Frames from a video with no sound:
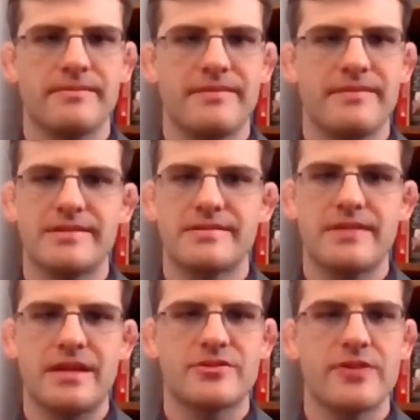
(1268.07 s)
That's
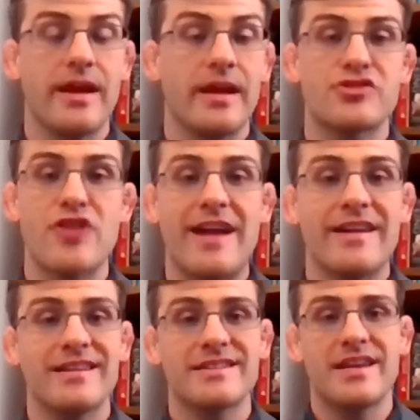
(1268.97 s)
that's great. And tracking
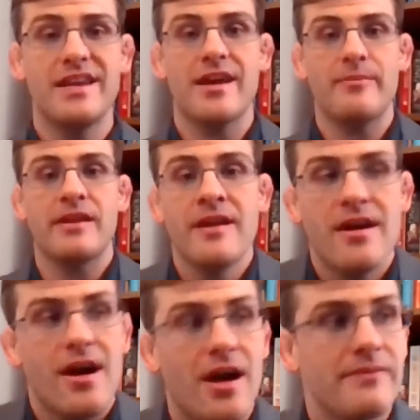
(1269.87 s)
is key. I mean,
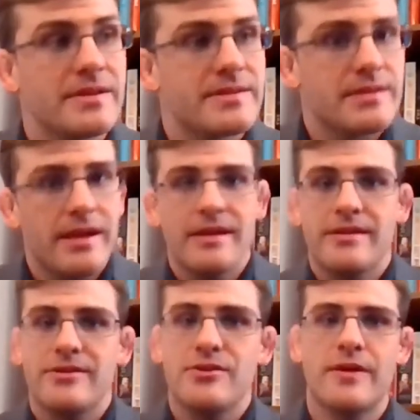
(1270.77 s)

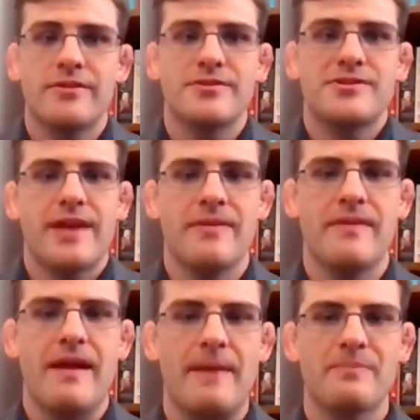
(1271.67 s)
obviously you understand
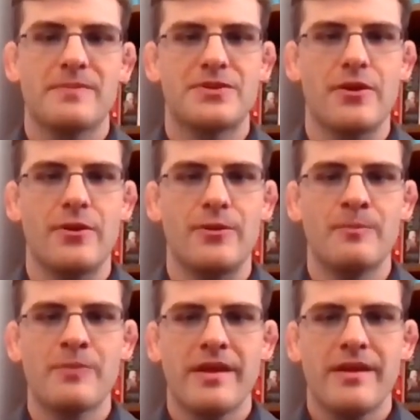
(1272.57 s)
that. So
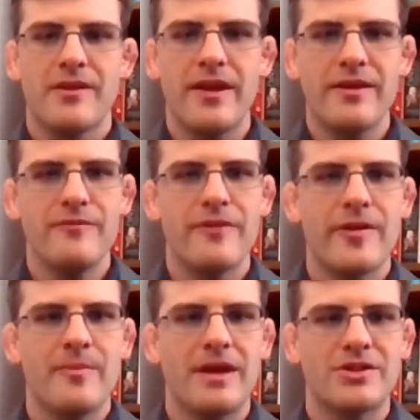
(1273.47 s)
thank you
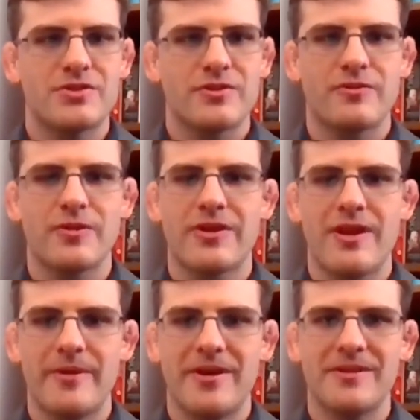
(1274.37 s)
very much for
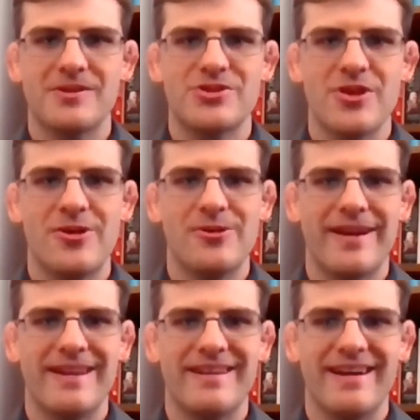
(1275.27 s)
coming on the show.
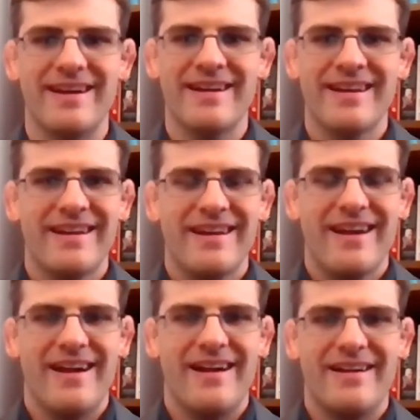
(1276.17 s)
And uh,
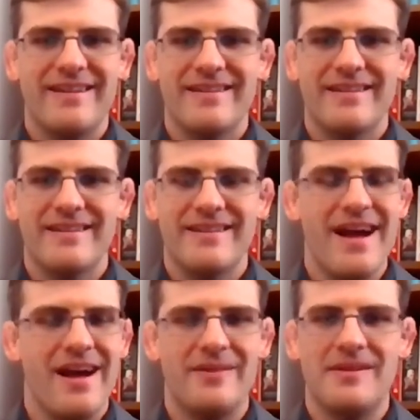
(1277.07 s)
uh,
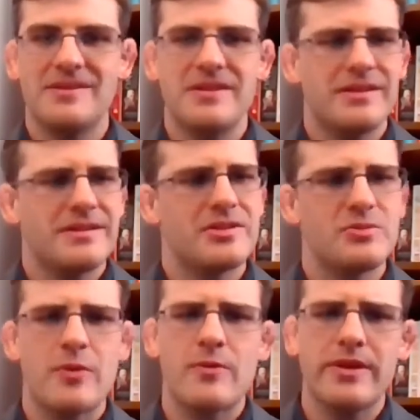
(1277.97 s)
yeah, th- this has
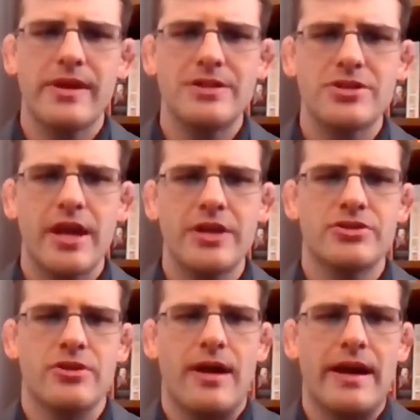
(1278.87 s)
been really
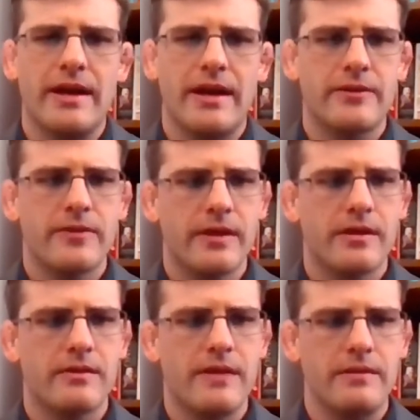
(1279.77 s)
educational. I, I think
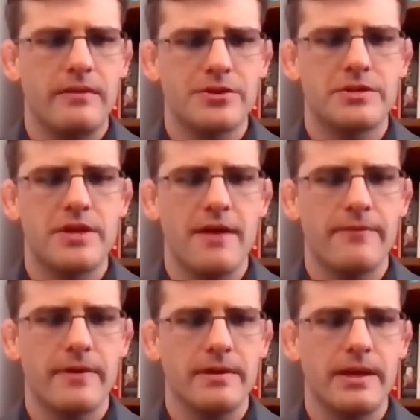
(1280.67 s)
that there's
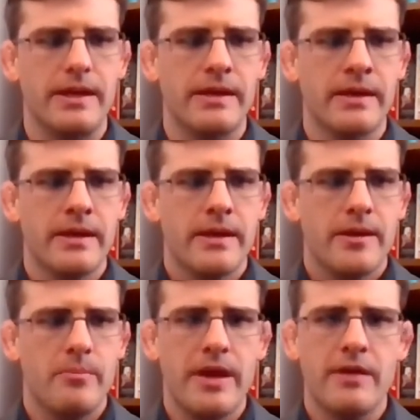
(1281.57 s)
definitely
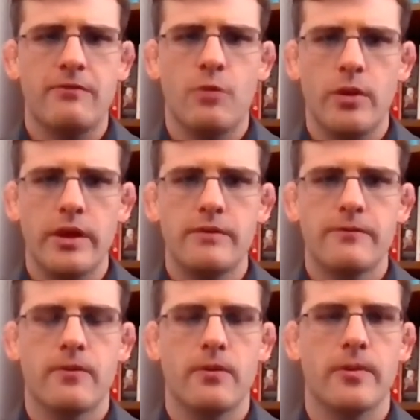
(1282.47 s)
been a void
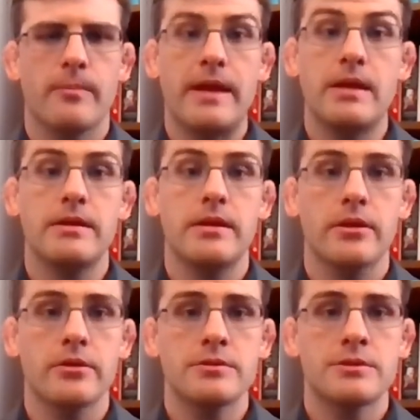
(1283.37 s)
for many
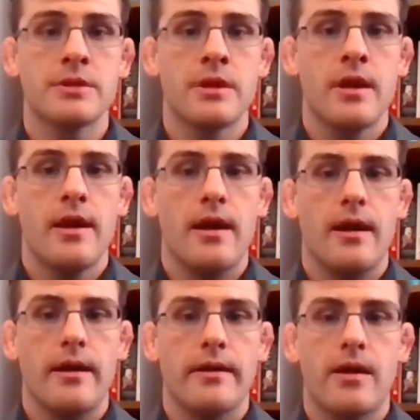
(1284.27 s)
years.
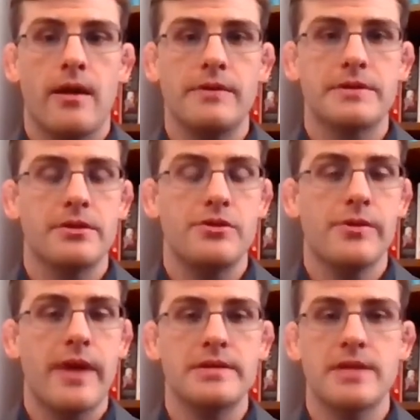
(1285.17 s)
Uh, obviously, you
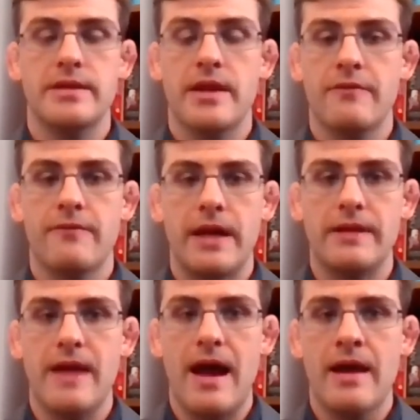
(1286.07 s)
guys
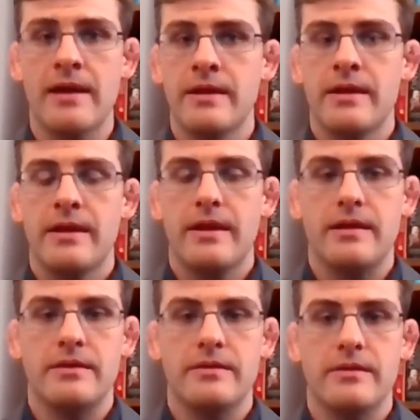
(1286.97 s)
identified that
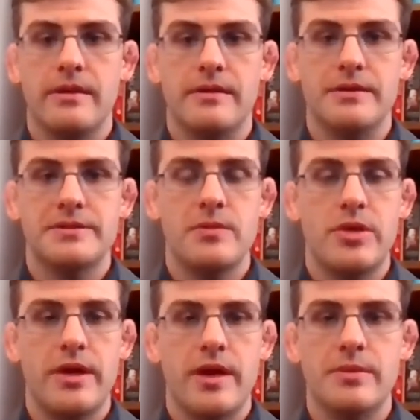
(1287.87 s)
in in the
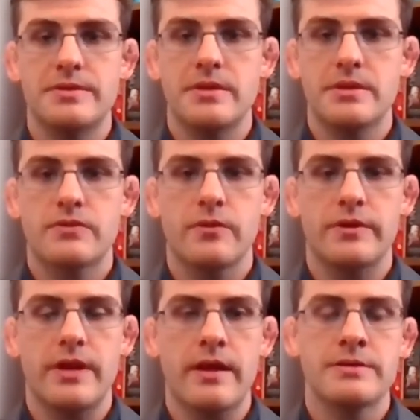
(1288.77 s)
CPA business for
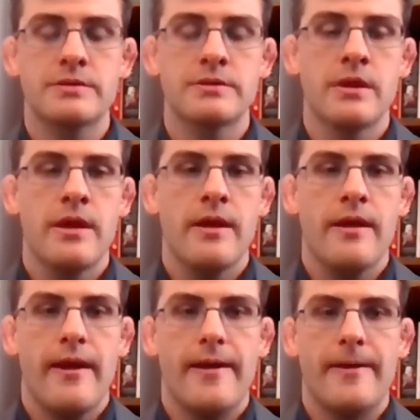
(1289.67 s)
Dennis.
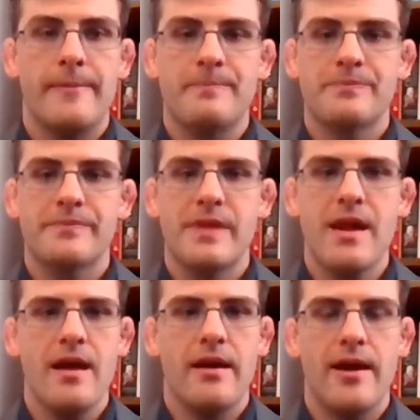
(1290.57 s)
Um,
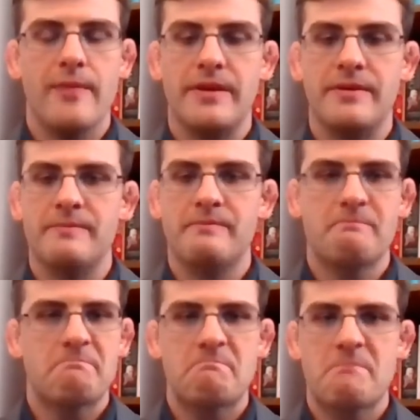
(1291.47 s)
yeah, I mean,
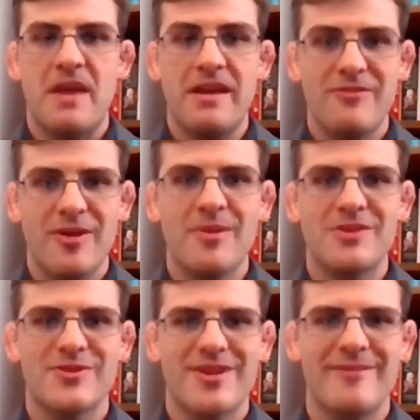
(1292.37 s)
thank you very
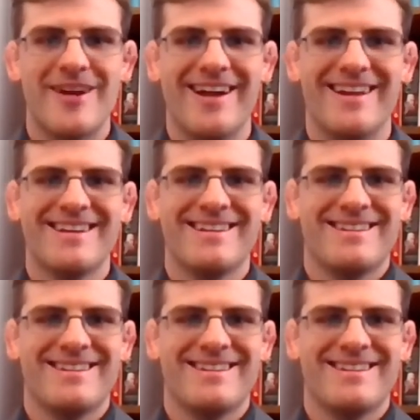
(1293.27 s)
much for coming on.